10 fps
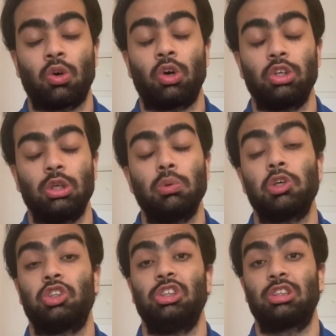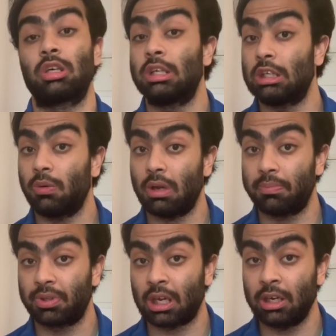on university's career
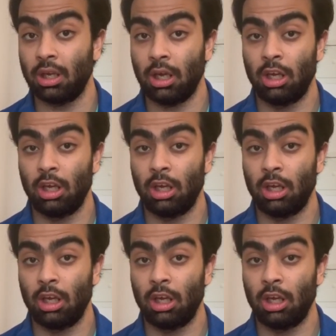website.